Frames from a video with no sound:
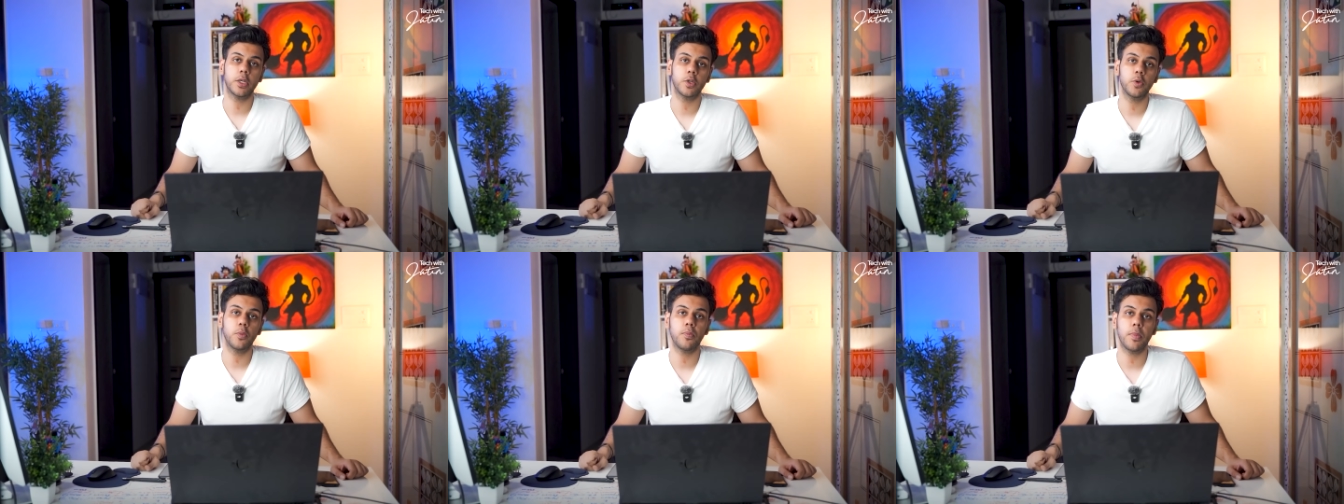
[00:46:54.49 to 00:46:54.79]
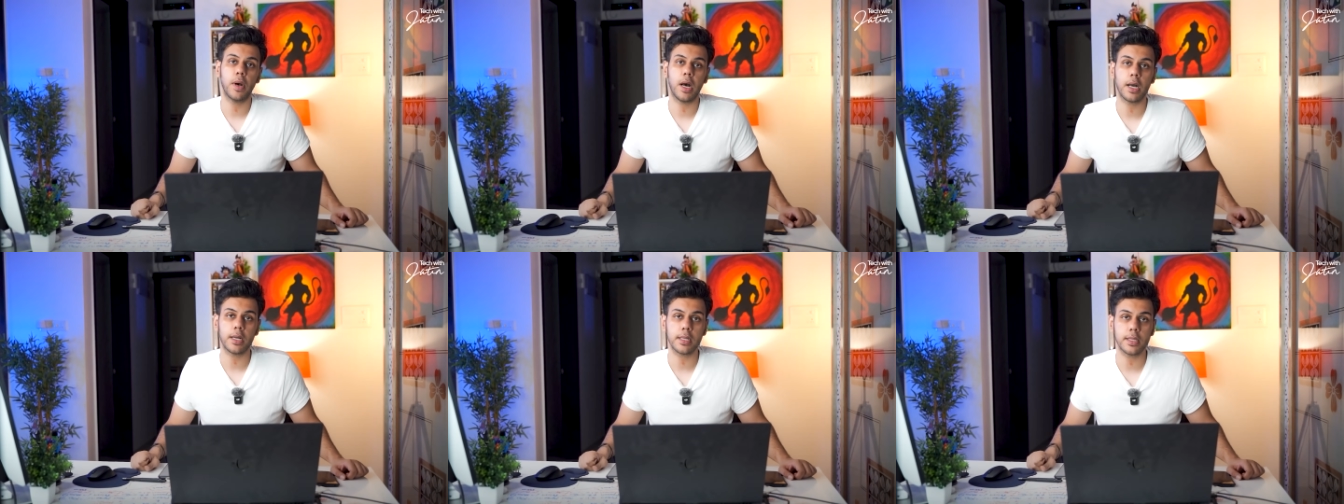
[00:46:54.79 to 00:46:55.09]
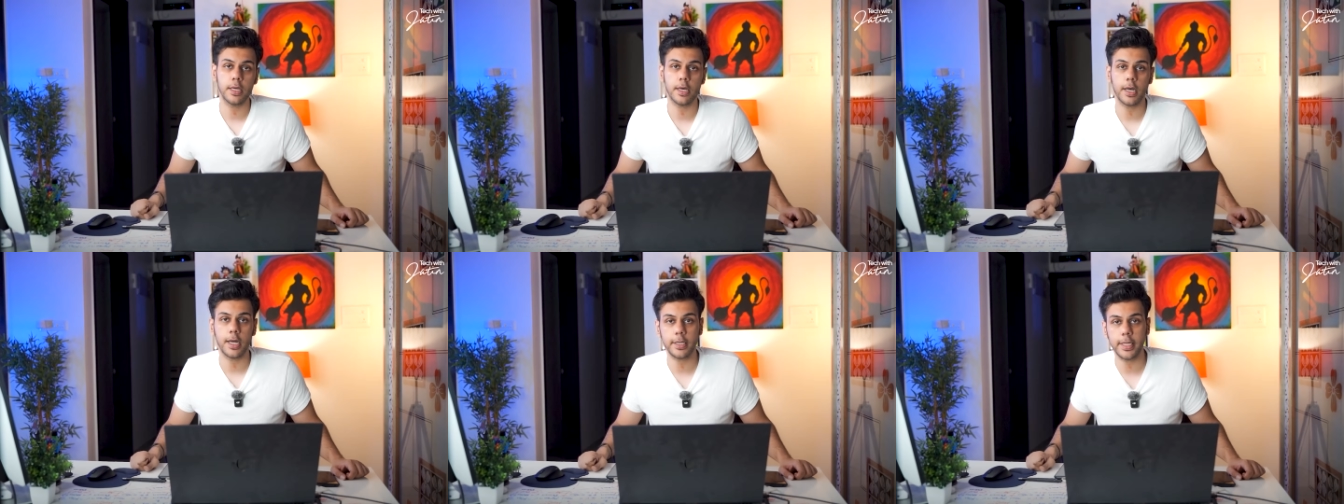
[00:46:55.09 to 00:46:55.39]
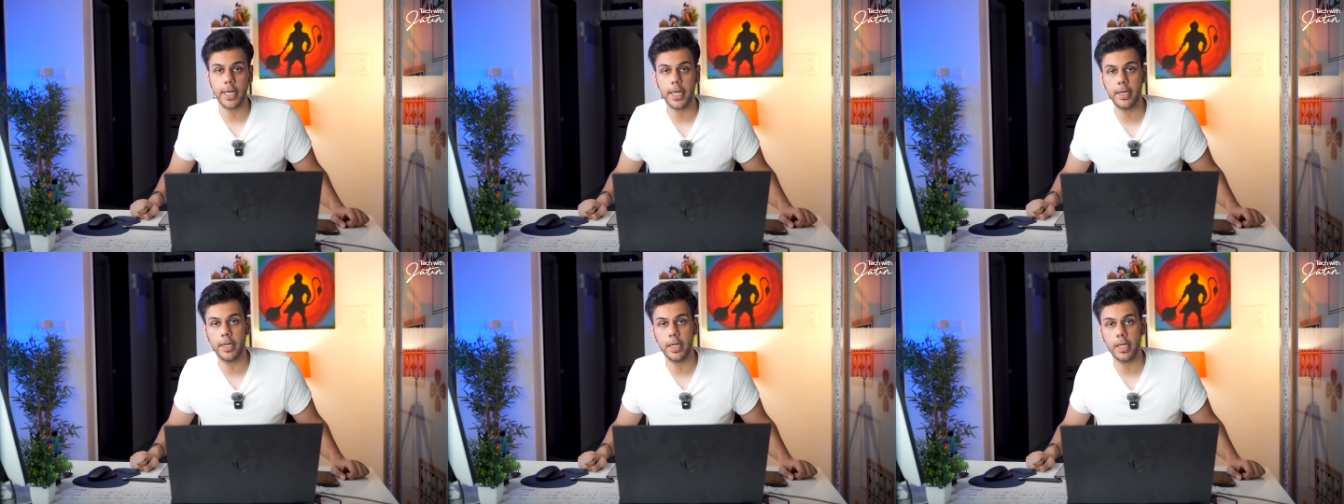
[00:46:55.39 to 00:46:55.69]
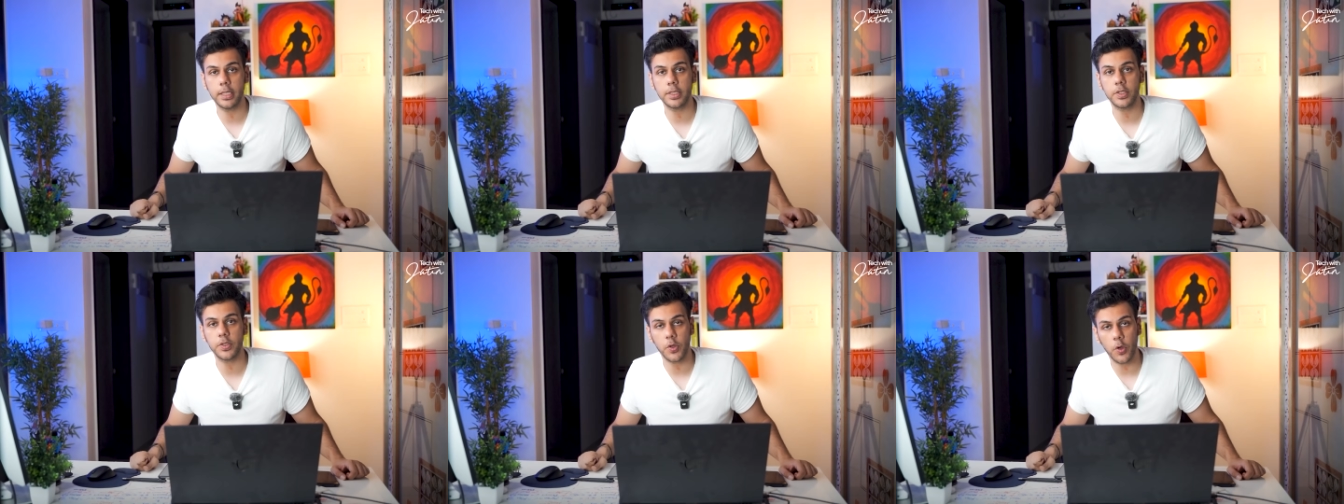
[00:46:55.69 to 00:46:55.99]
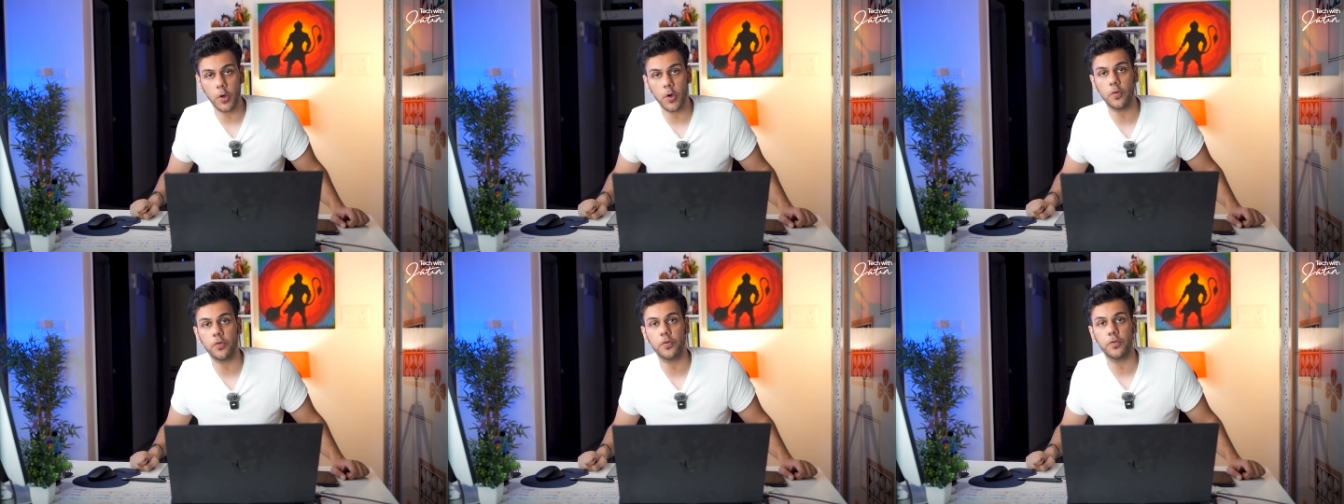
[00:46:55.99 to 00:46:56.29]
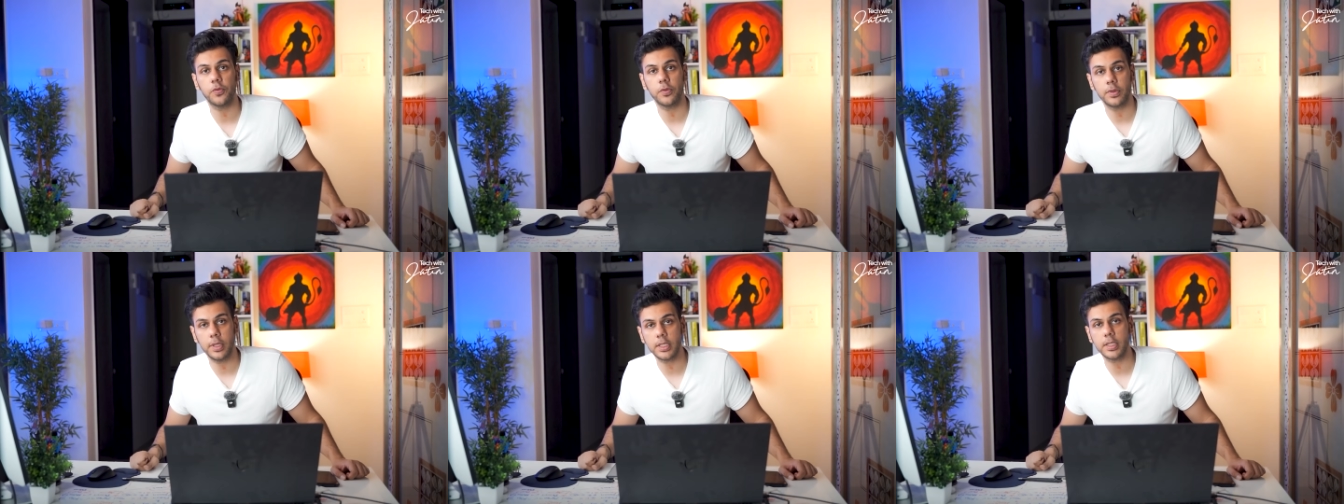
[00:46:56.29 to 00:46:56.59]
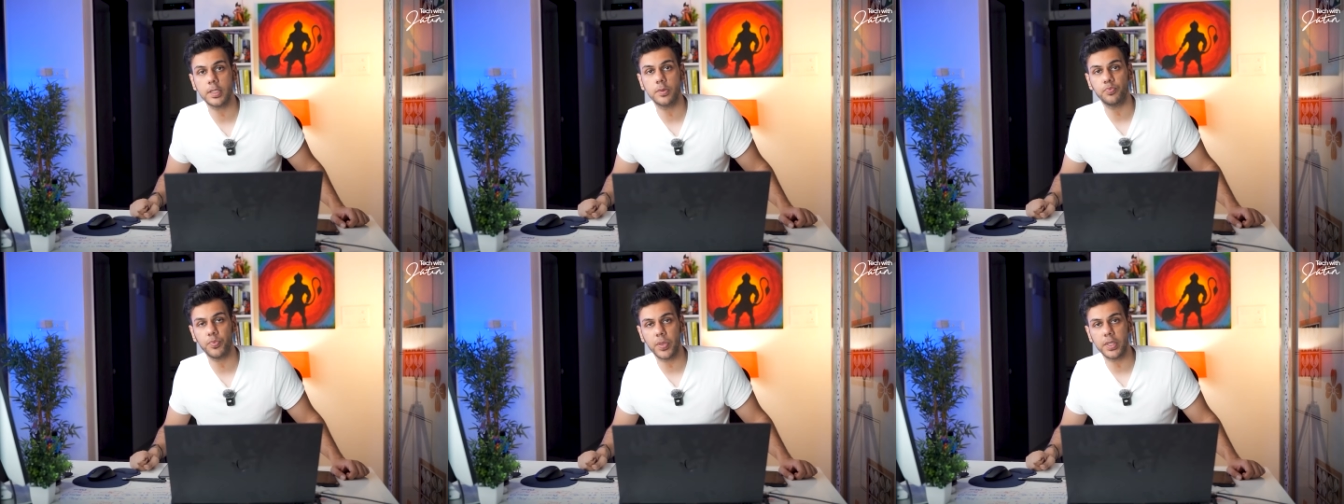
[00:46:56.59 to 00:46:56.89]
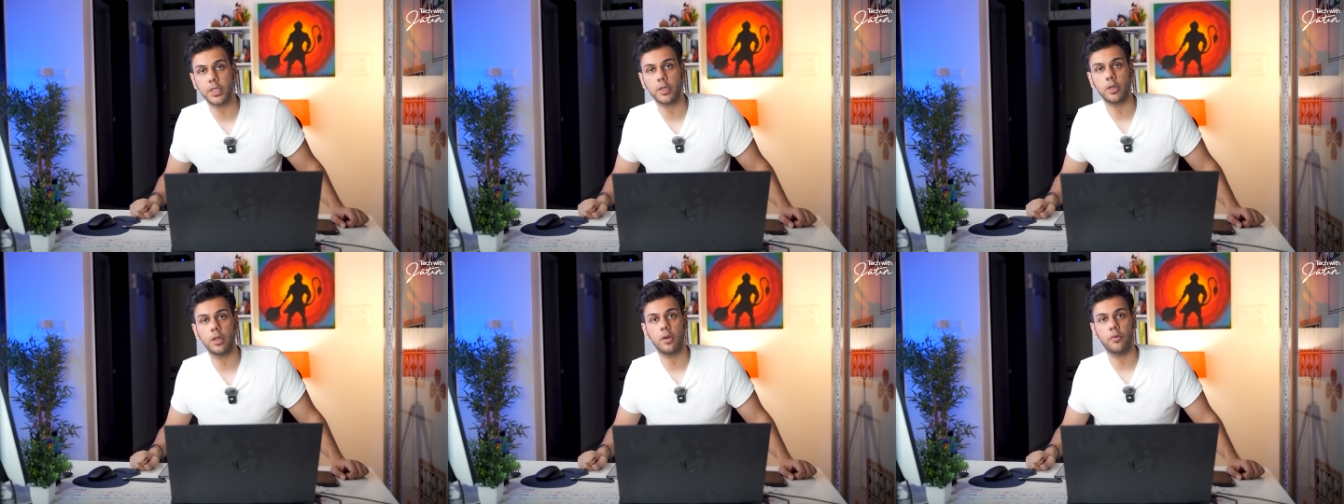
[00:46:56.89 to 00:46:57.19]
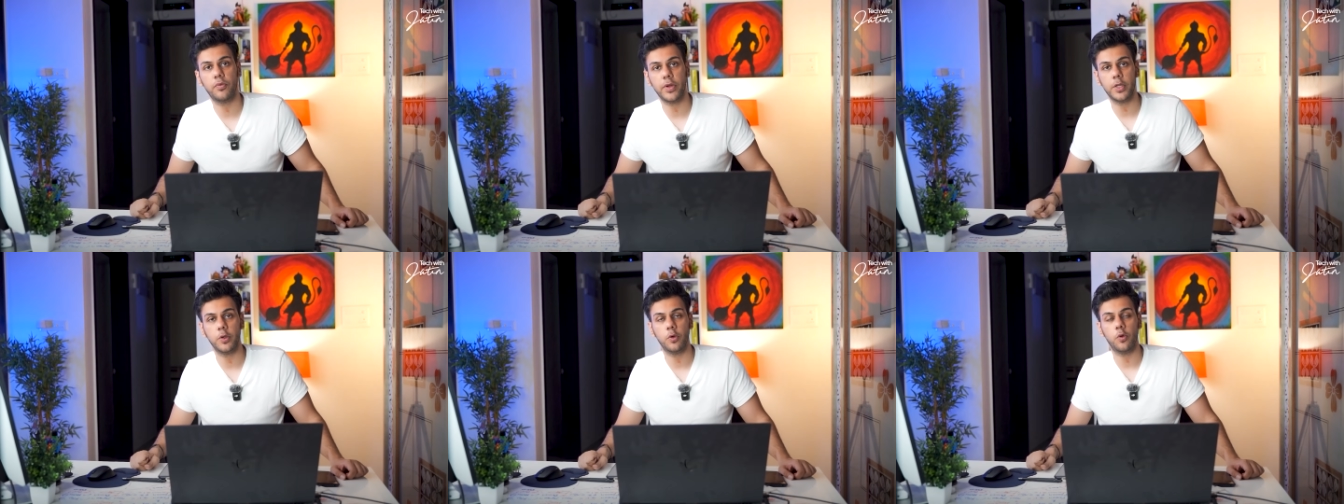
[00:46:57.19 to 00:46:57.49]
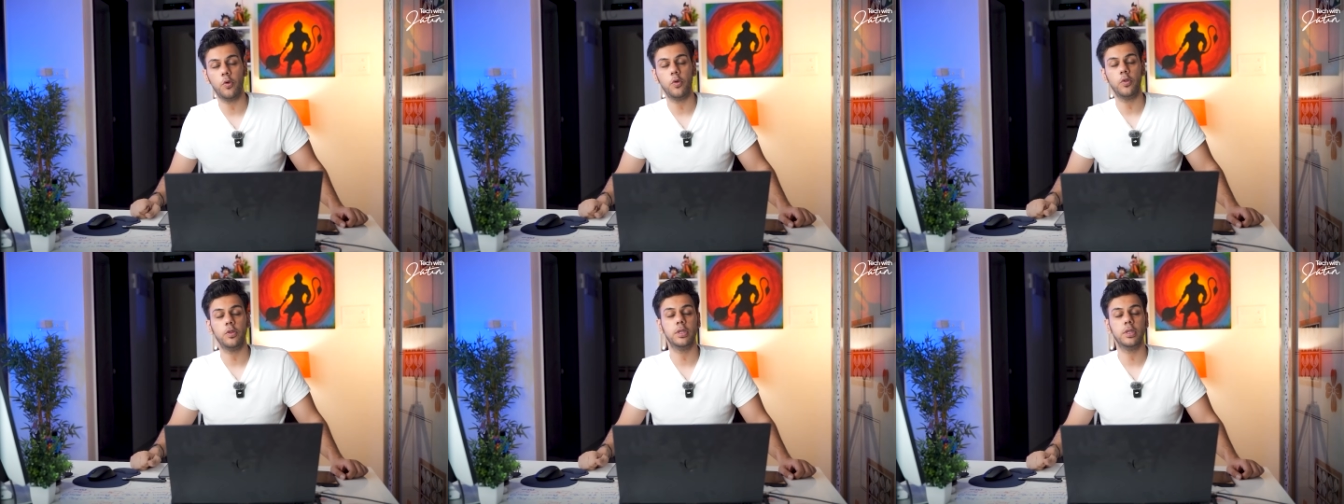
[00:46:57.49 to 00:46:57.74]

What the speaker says: to mark the attendance of this particular video.